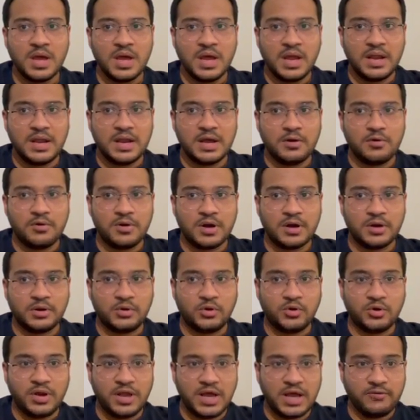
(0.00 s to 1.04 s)
Now,
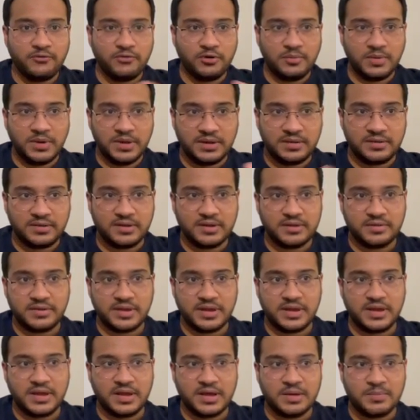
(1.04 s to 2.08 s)
today I would be
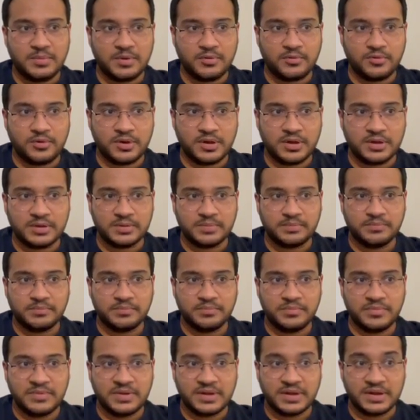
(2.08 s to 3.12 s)
discussing about
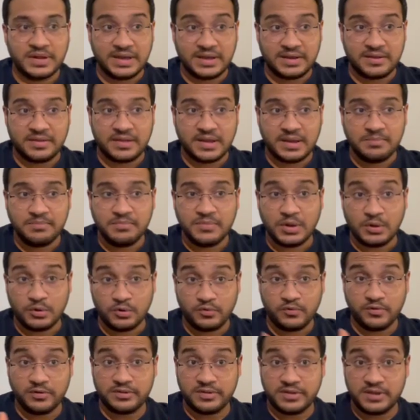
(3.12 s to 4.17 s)
the exam, the
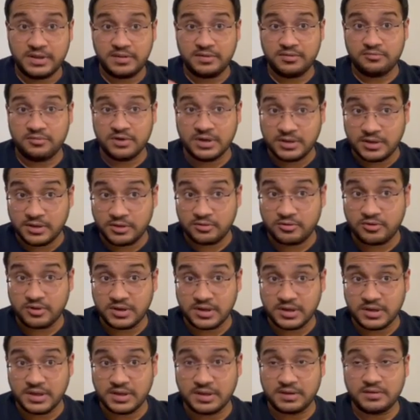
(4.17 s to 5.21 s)
overseas
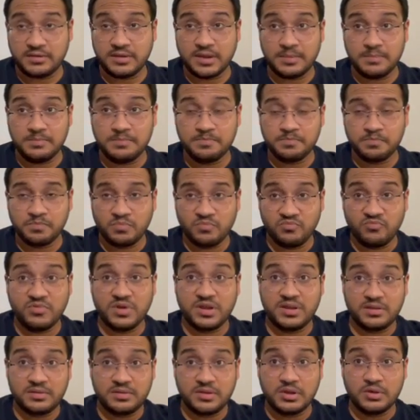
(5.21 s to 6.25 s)
registration exam,
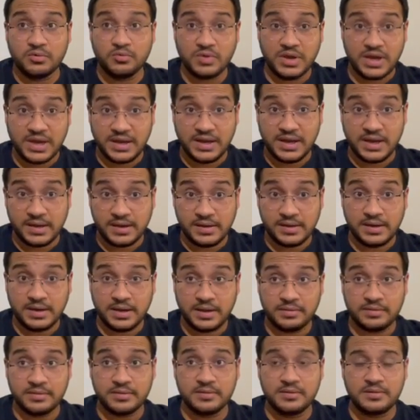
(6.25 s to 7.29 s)
which is the UK dental
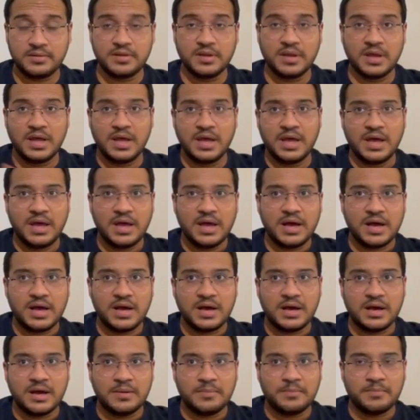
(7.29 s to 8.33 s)
license.
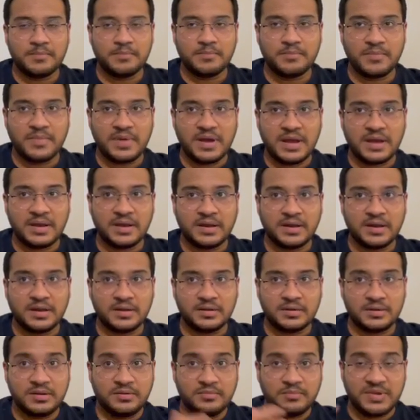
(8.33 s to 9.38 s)
And
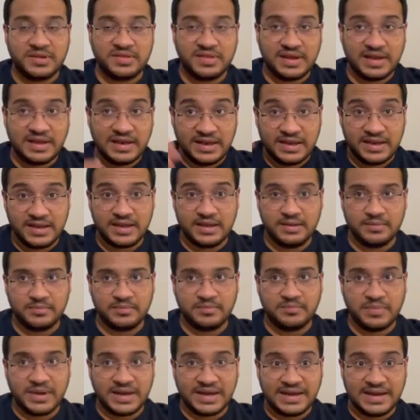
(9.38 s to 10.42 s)
this basically,
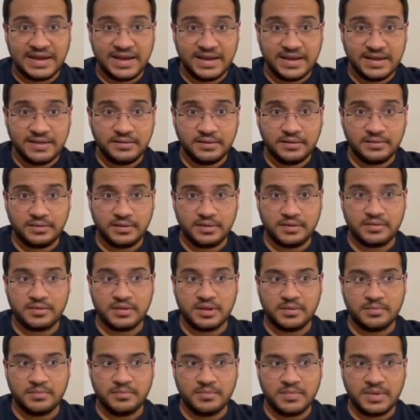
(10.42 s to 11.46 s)
by clearing this
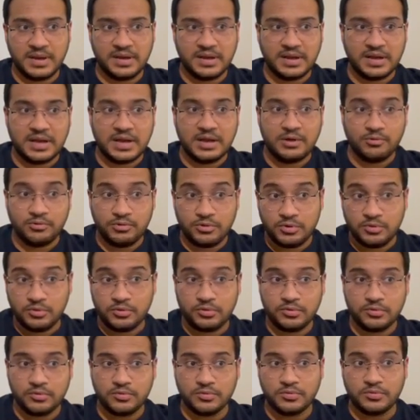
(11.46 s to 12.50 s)
exam, it allows you
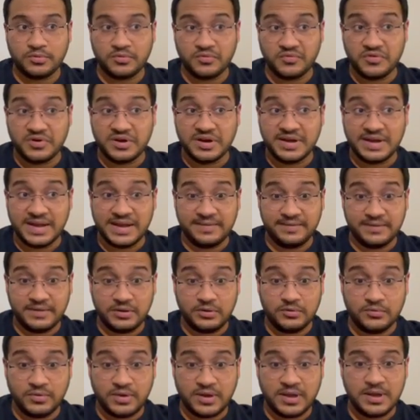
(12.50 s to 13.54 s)
to work in the
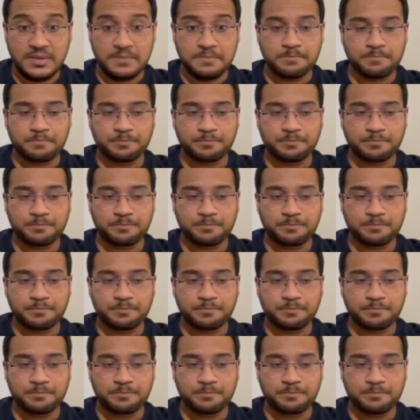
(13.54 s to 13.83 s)
UK.